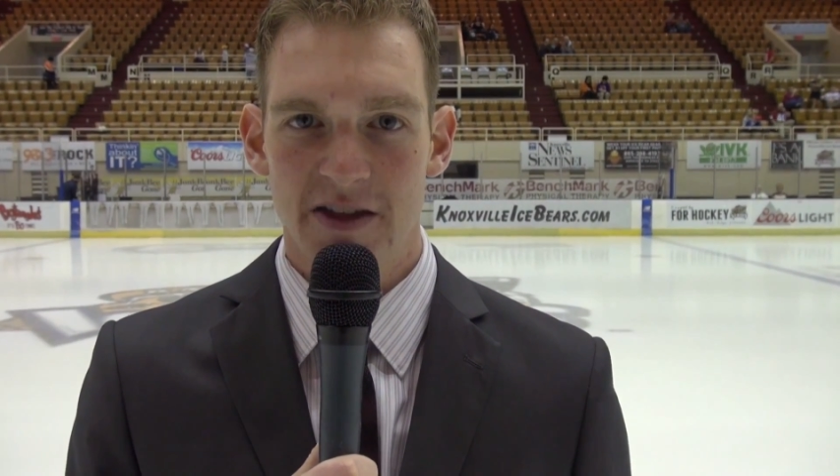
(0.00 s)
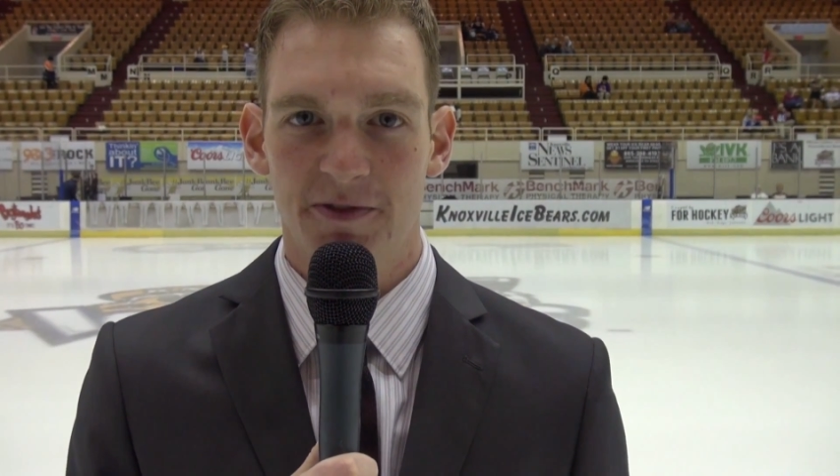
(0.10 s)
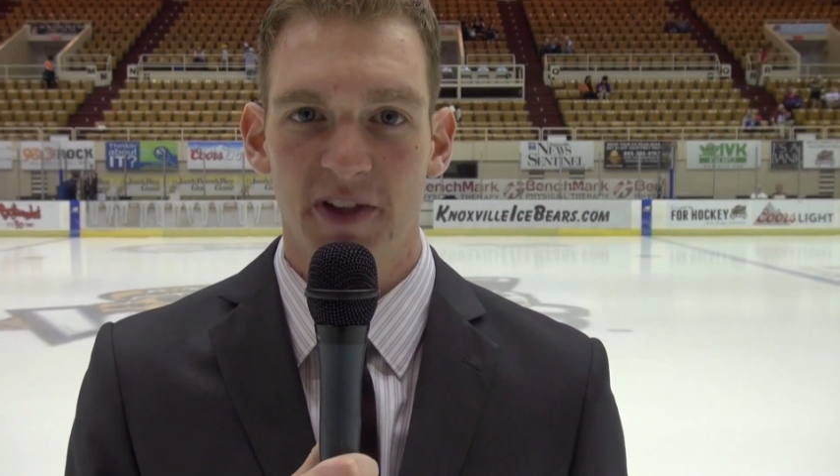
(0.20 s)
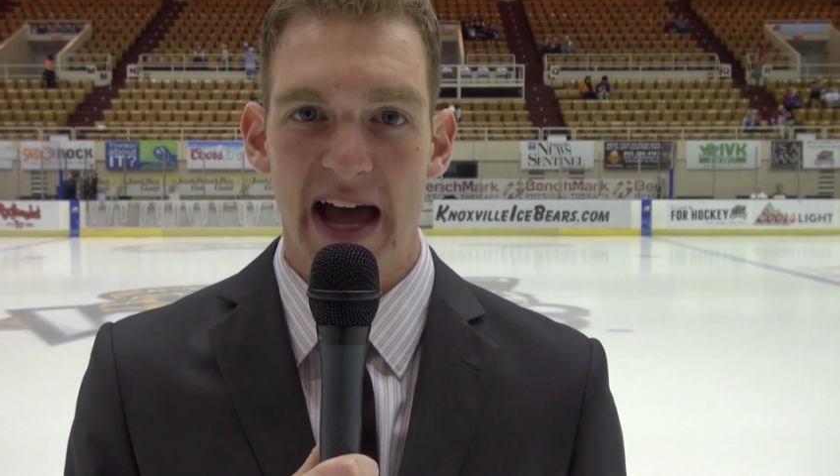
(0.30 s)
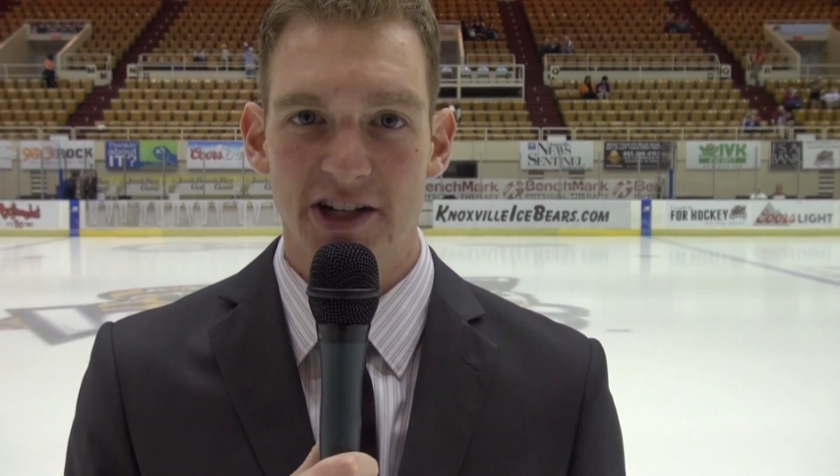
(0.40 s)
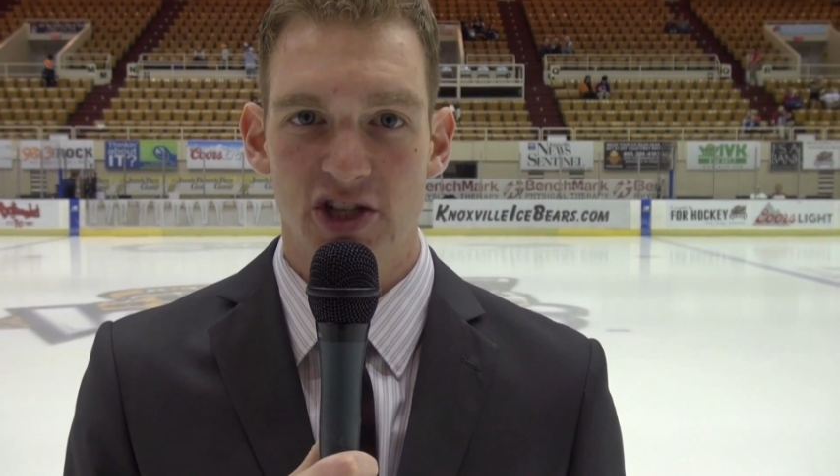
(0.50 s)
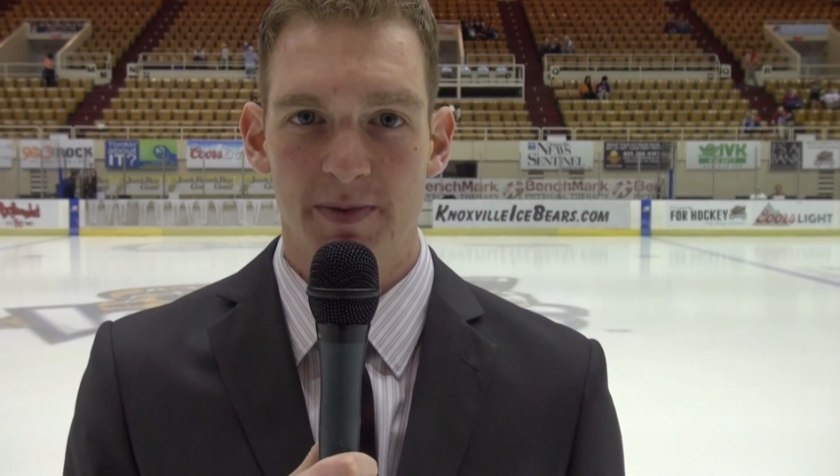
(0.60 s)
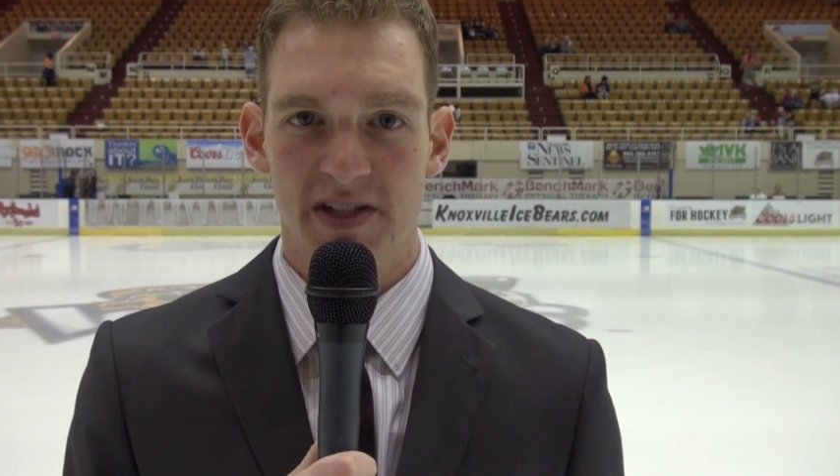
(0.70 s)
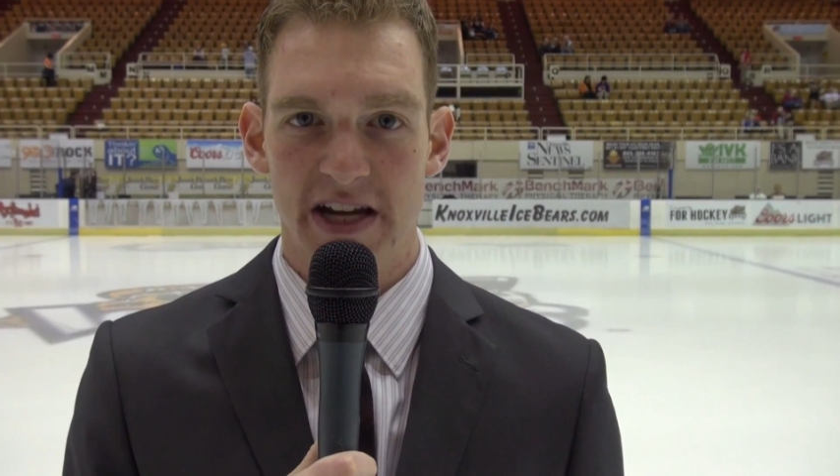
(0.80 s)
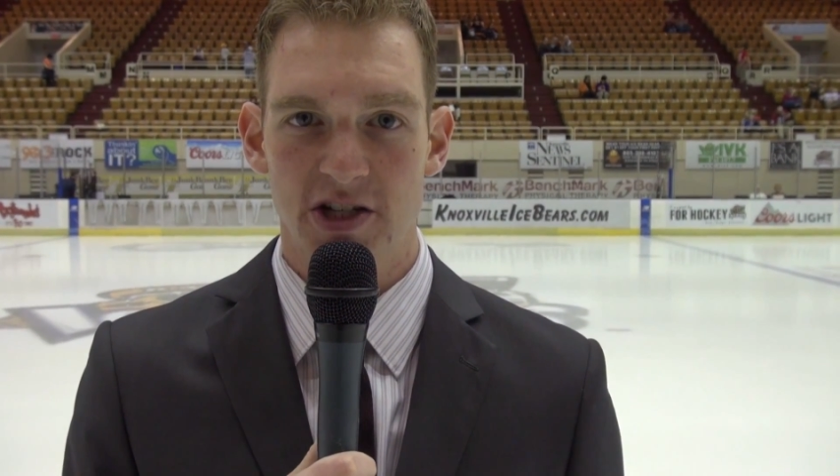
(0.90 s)
the
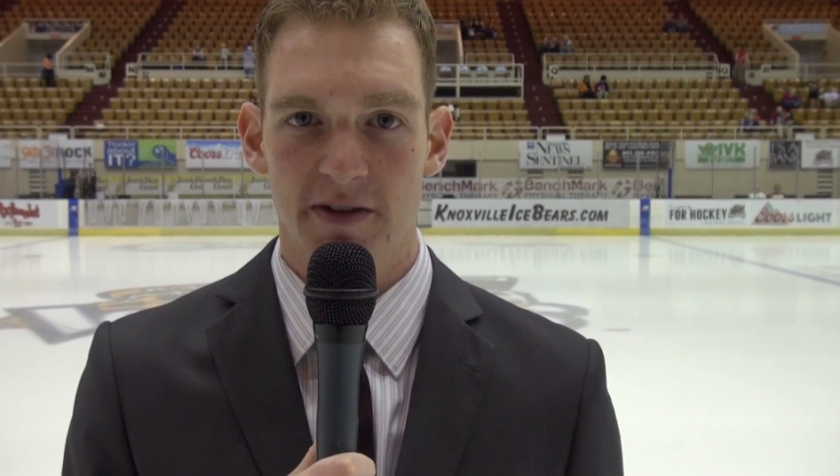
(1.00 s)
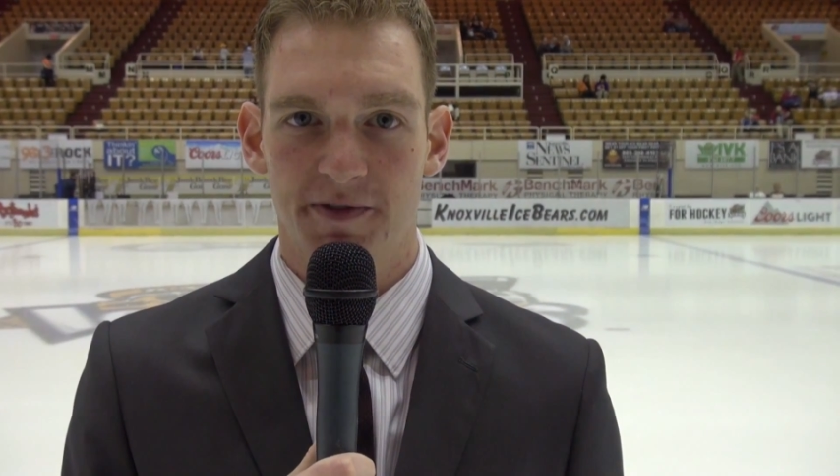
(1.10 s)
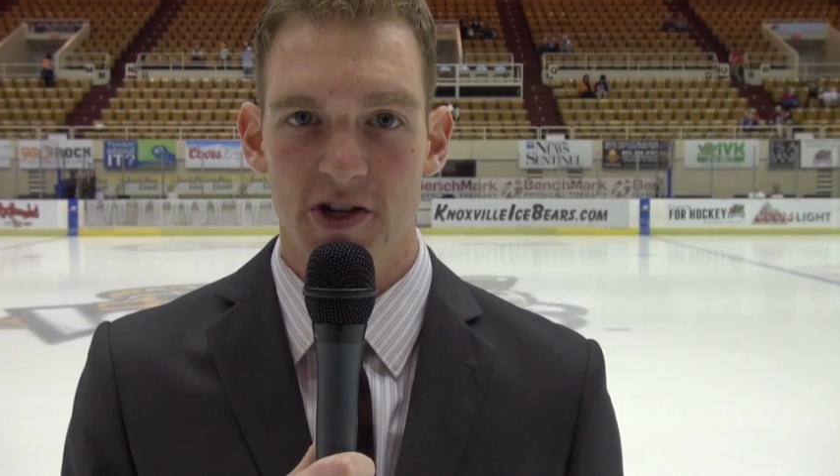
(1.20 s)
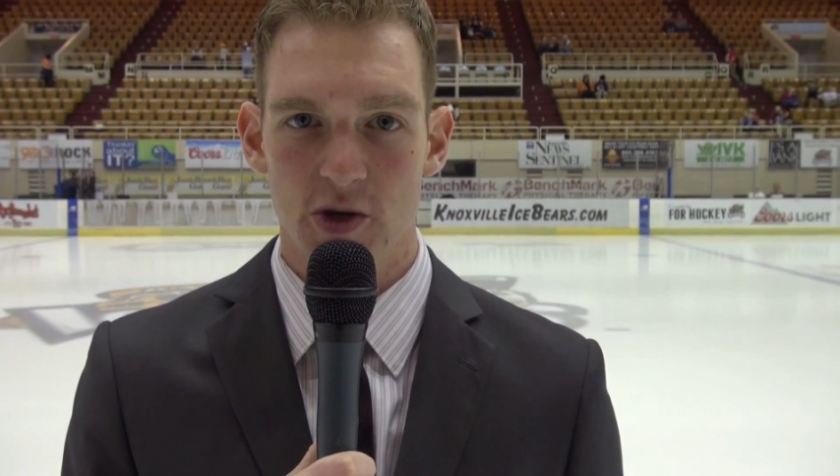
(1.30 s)
flagship station for